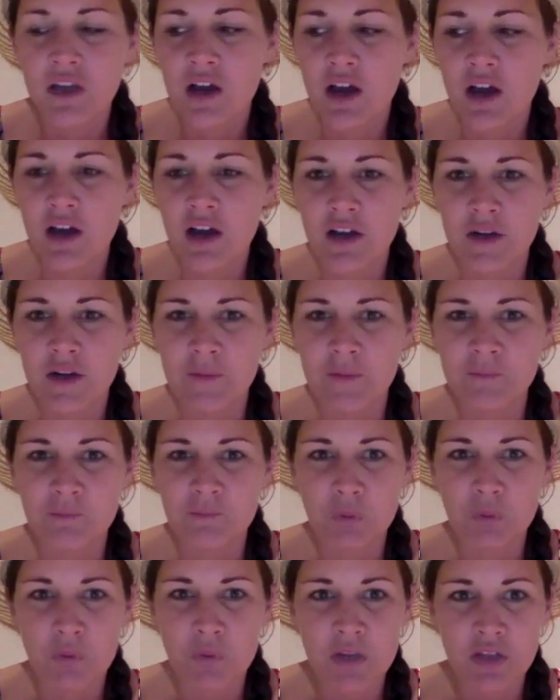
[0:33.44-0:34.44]

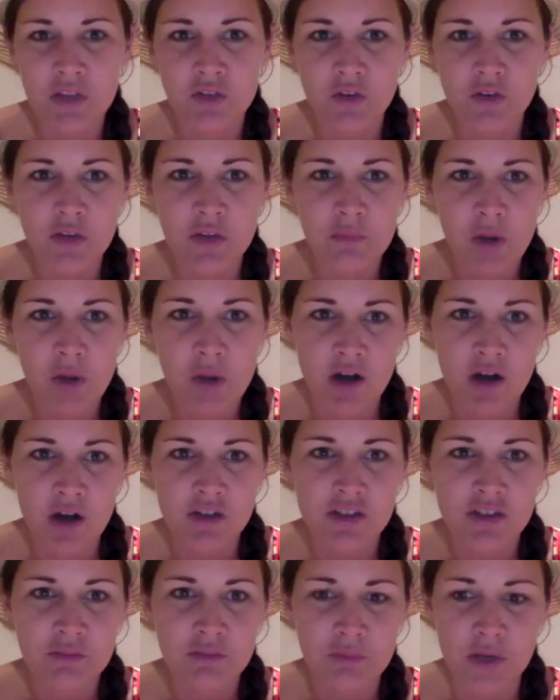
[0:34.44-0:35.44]
But one of the great
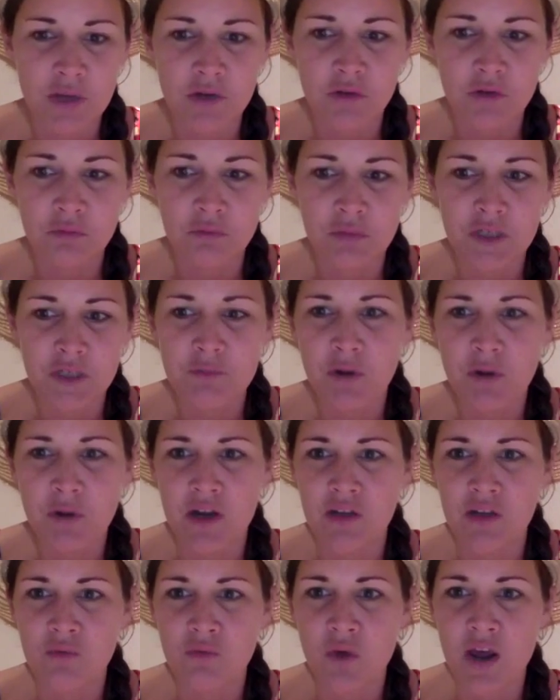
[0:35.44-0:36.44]
parts about Beachbody
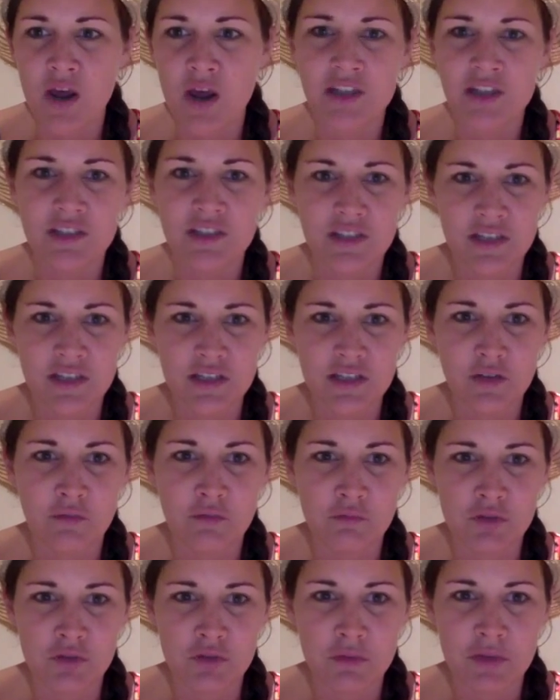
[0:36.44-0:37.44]
and why it stands out
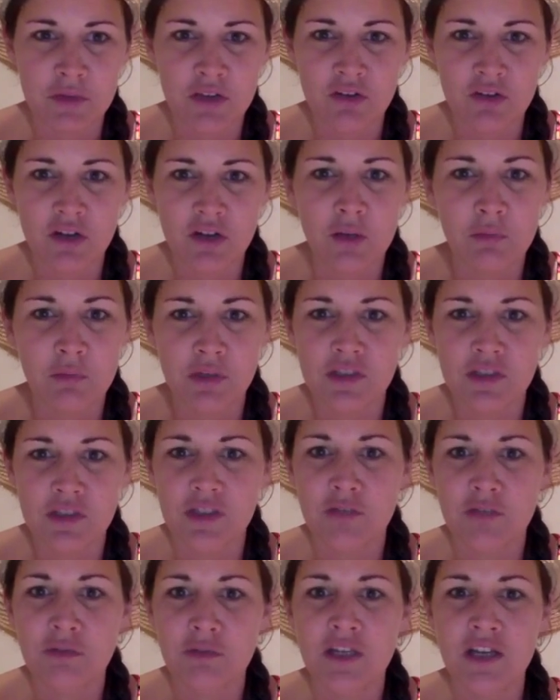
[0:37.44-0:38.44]
from so many other companies
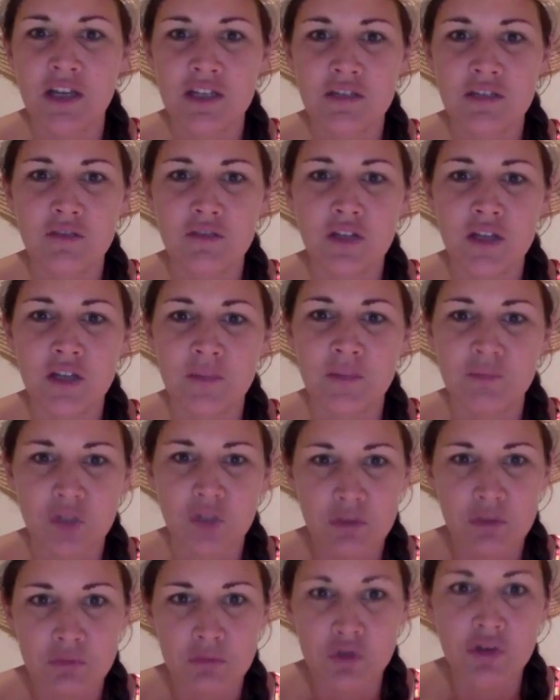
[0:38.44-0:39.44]
is because of the
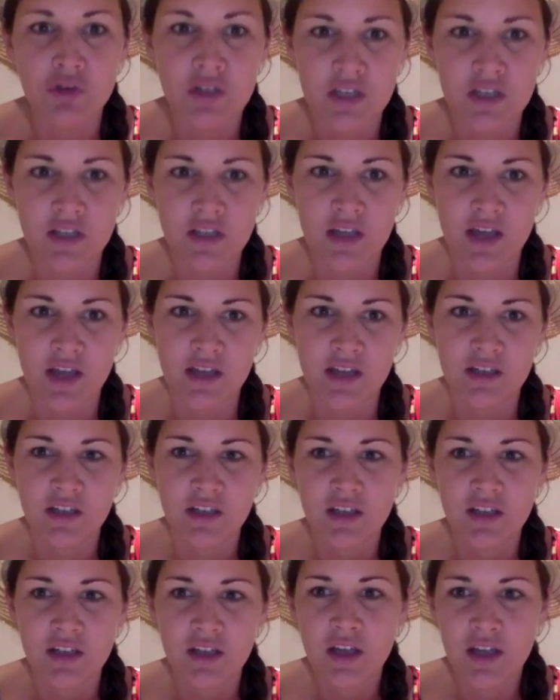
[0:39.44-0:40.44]
community that
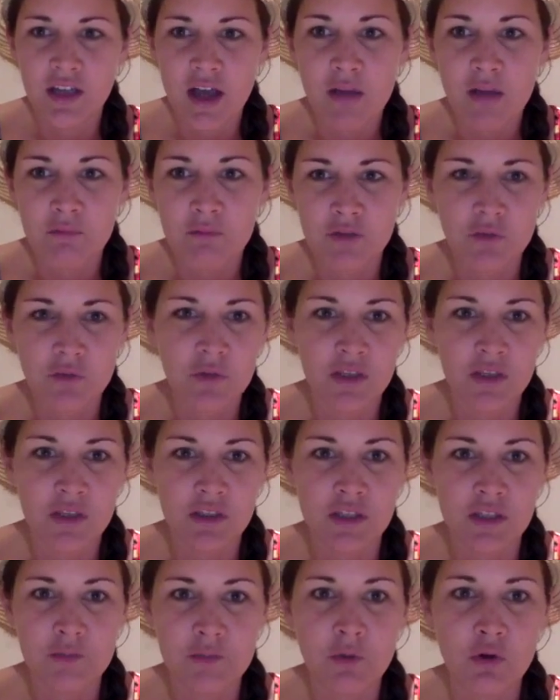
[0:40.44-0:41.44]
comes with
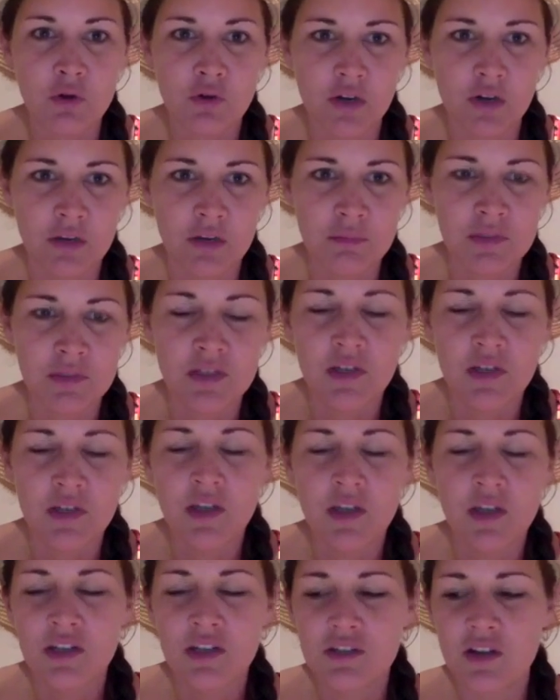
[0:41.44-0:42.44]
these programs.
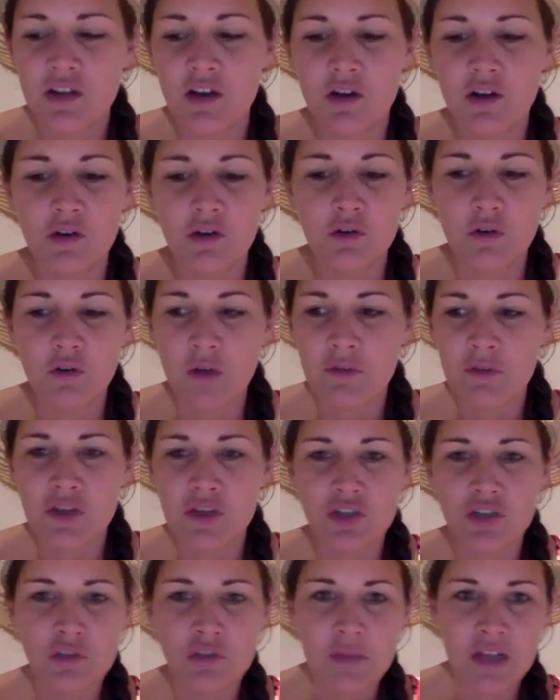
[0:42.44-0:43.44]
So, I mean,
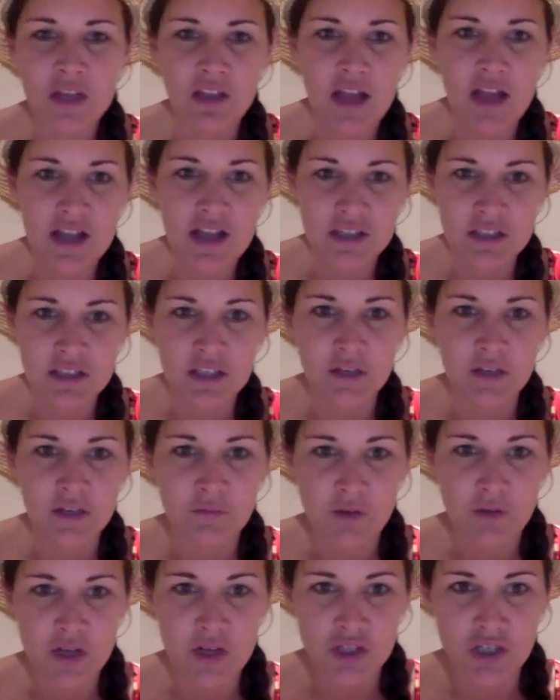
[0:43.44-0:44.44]
you'll make lasting
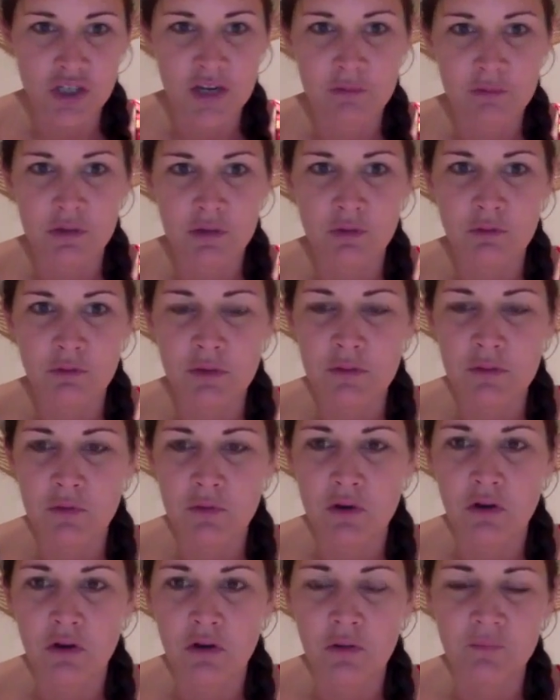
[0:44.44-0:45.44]
friendships with
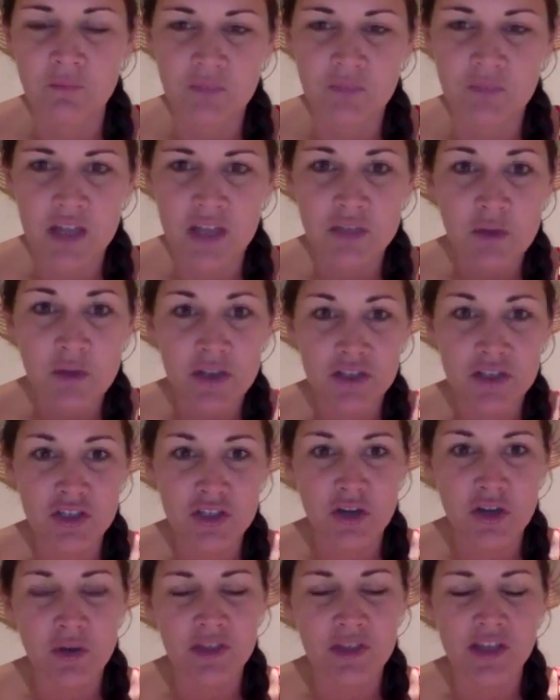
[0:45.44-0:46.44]
people, and that's why it's
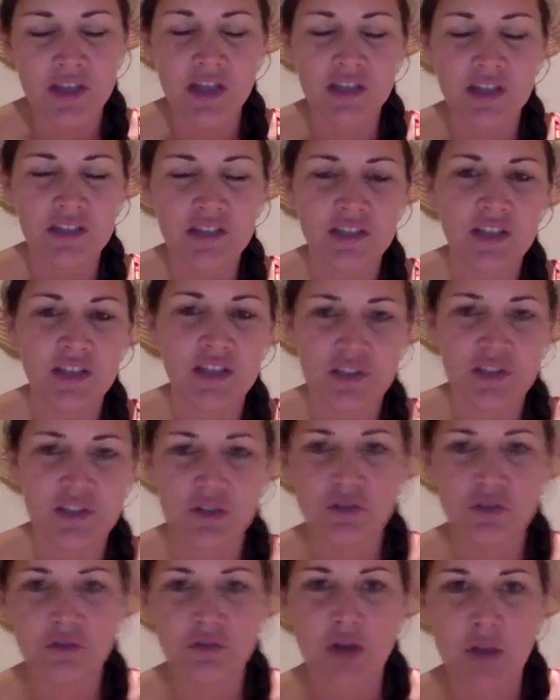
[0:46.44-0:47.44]
so exciting to get
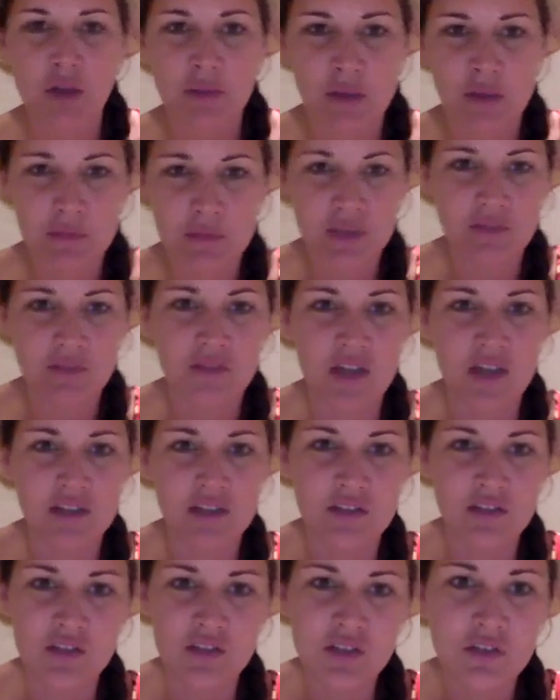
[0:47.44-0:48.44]
to upcoming
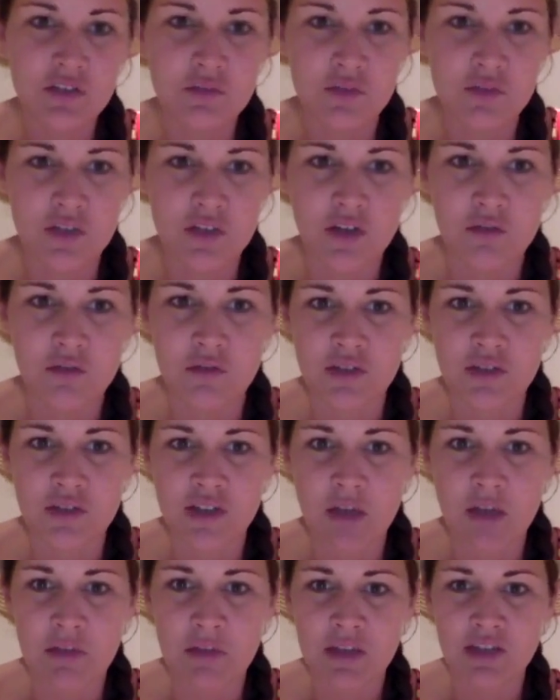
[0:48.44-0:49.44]
events too. So
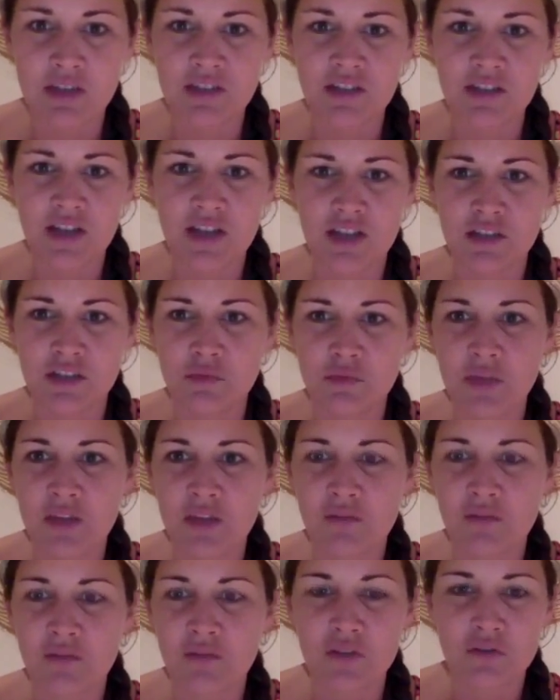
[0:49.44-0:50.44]
Summit is next week
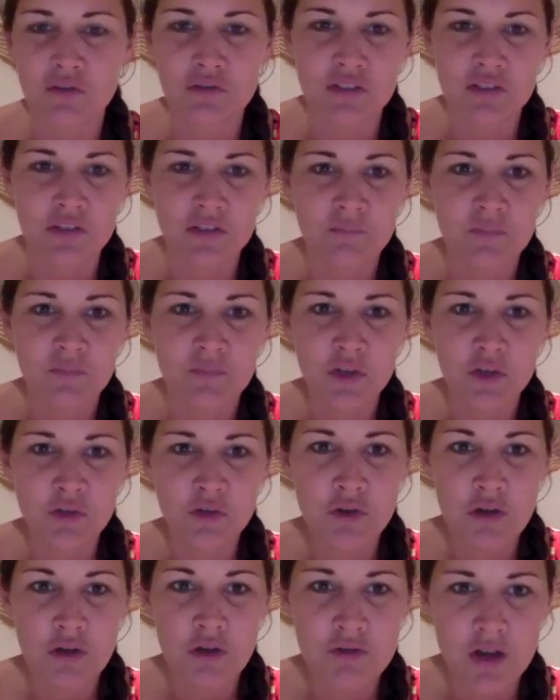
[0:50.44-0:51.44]
for those who
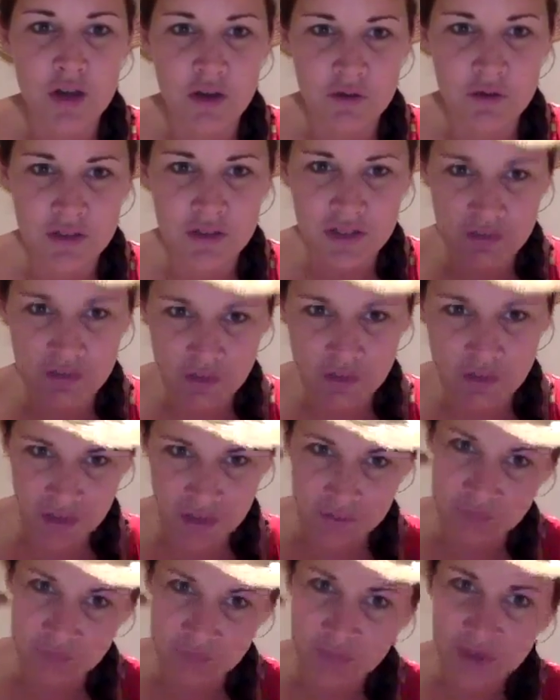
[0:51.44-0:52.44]
don't know, and this is why
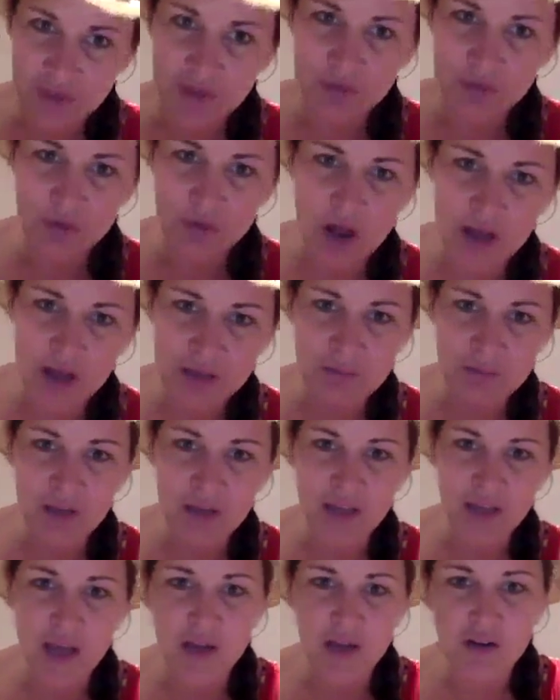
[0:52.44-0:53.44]
I'm rocking my
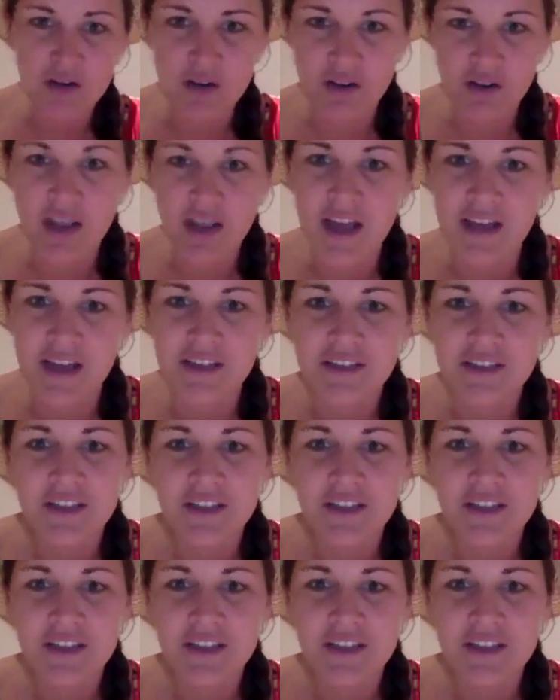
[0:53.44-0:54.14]
cowgirl hat.